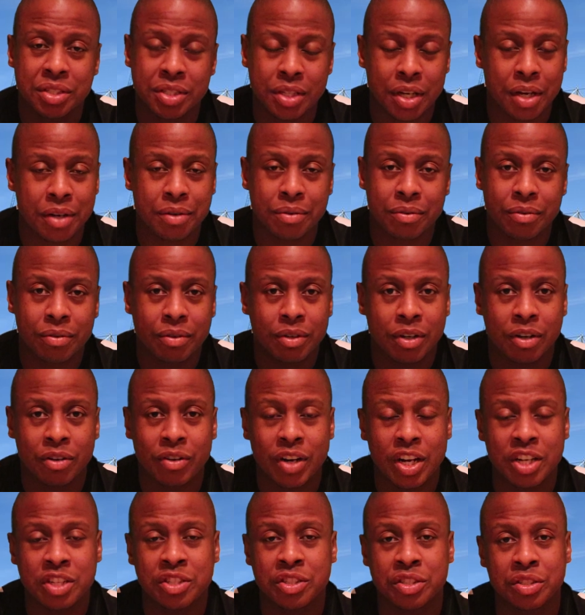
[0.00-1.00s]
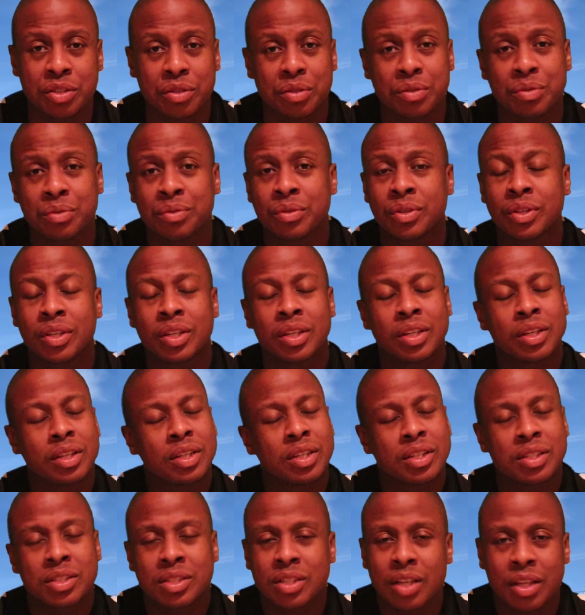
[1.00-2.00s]
So congrats to you.
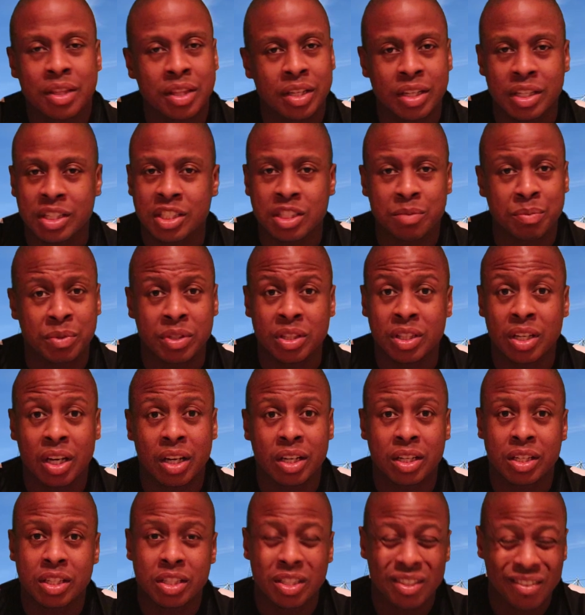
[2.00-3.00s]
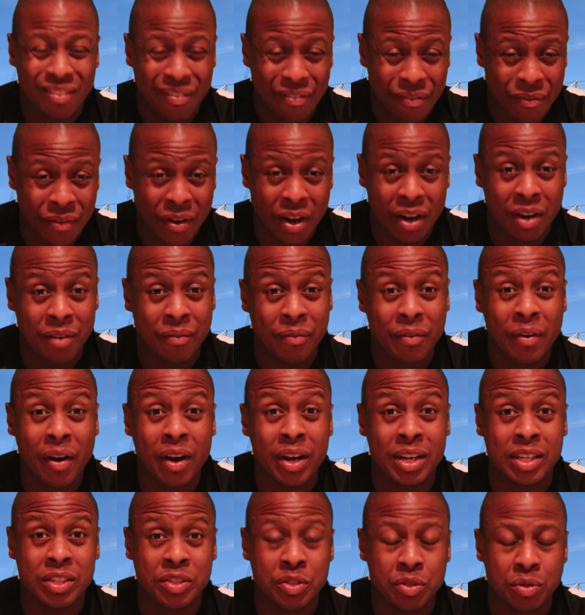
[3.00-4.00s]
Something needs to be done very,
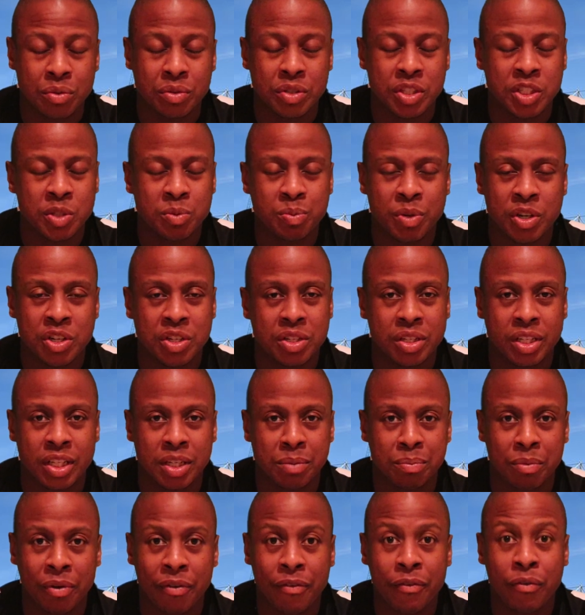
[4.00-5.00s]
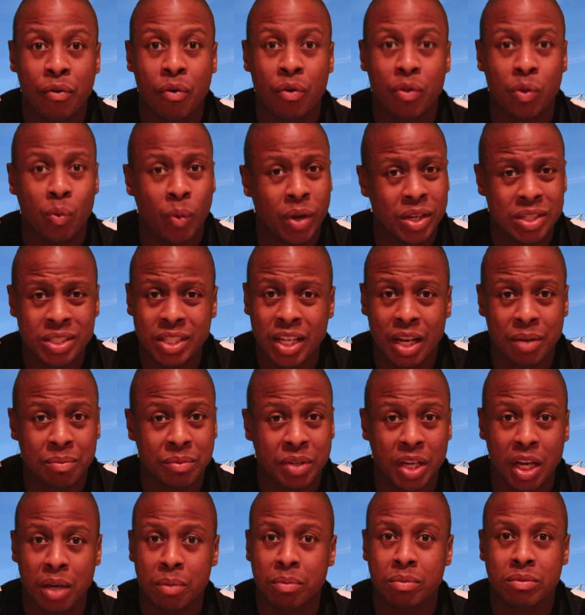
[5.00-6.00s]
very soon, especially before the West Ham
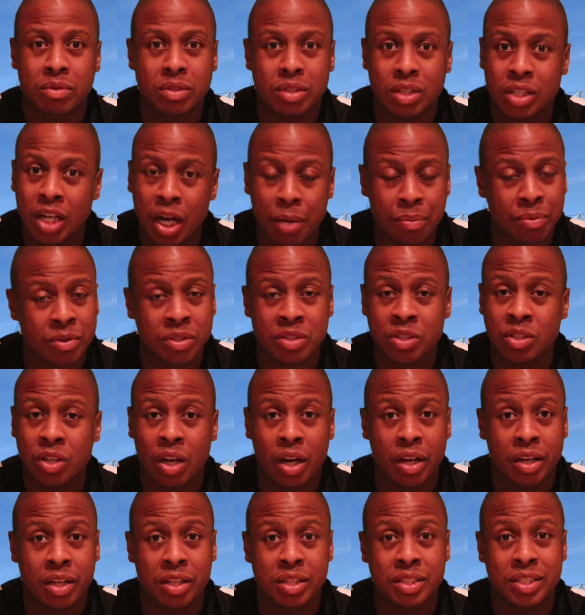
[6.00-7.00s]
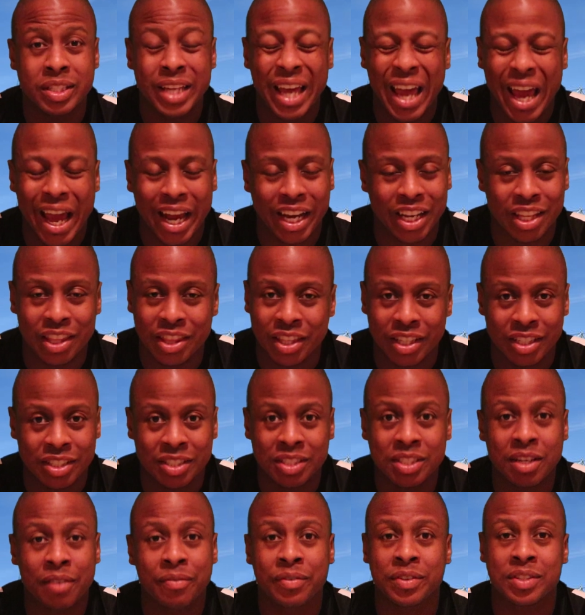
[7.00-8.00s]
game. A couple of signings, anything,
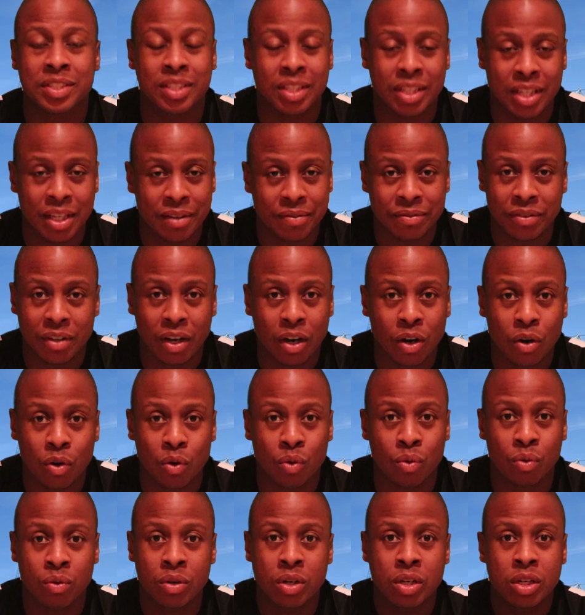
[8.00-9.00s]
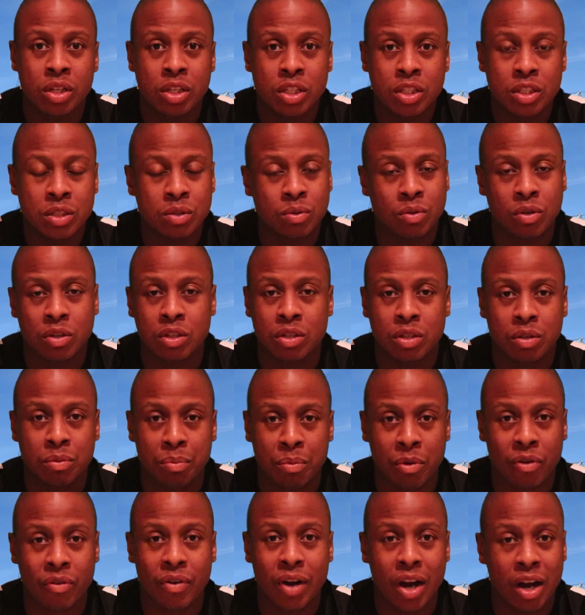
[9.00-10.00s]
something to lift the whole squad and
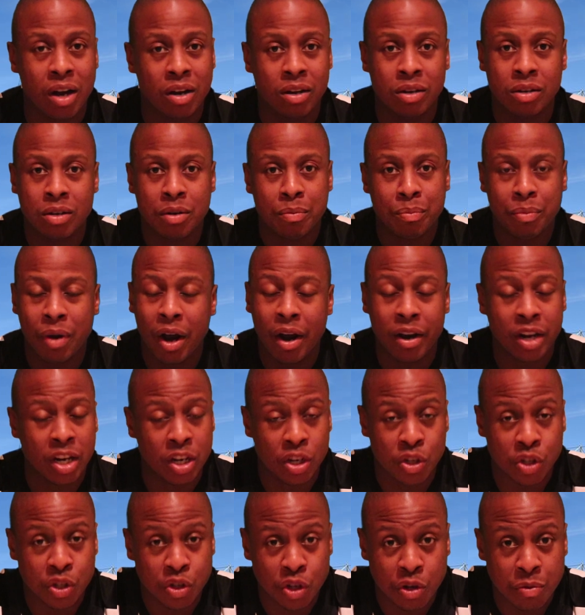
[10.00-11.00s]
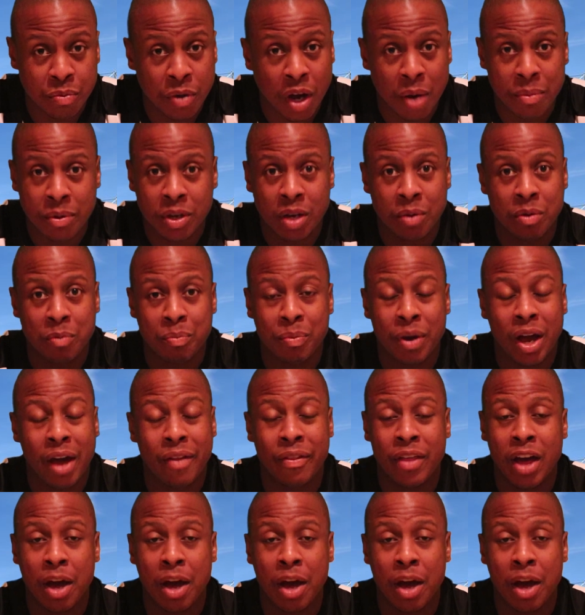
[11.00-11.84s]
morale. Apparently Lejeune might be coming back.